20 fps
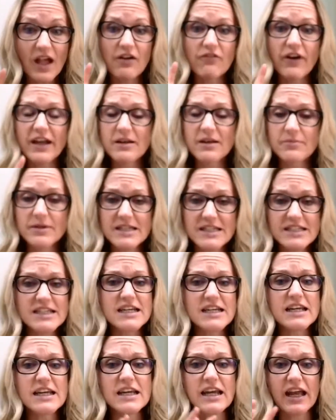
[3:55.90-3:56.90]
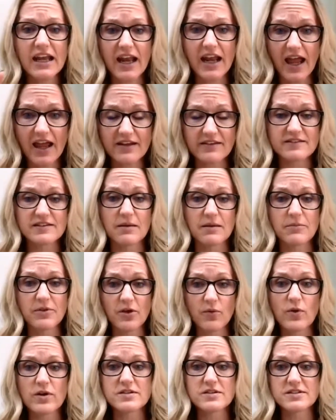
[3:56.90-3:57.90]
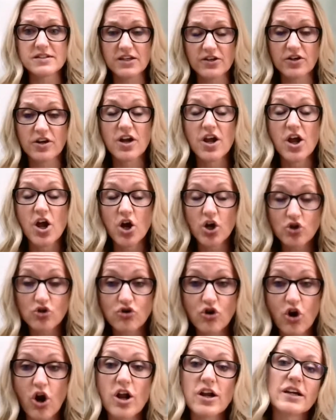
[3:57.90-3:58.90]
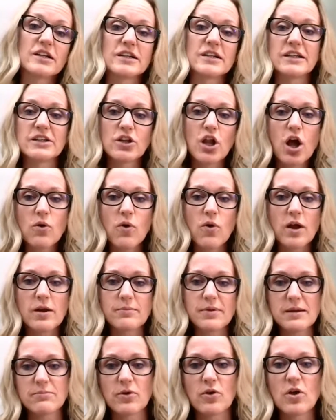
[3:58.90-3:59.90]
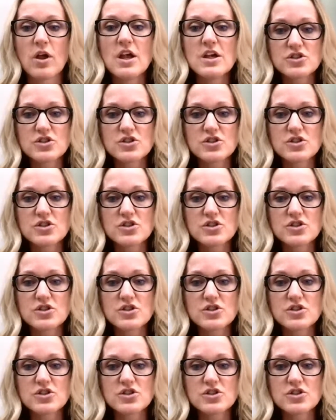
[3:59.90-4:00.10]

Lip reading: vitamin D, and some of the ones that are chronically low on people.